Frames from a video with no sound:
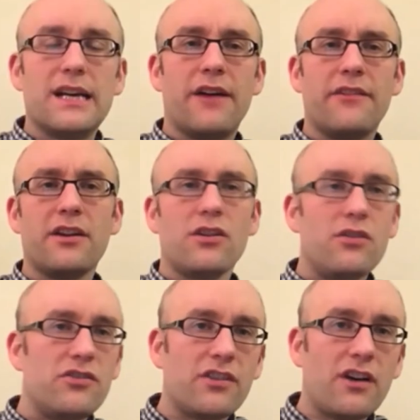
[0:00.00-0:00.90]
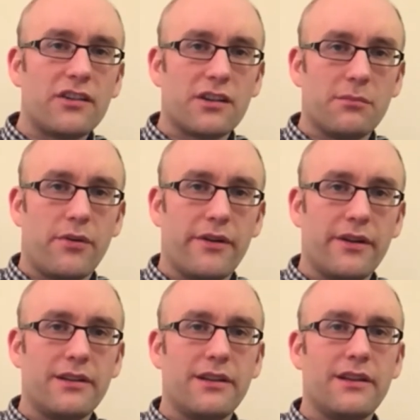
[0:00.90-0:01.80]
I think a good starting
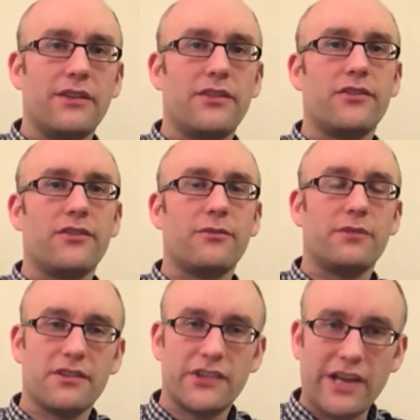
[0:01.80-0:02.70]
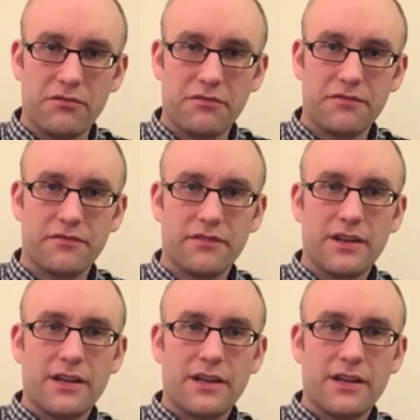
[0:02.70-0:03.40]
point is with yourself.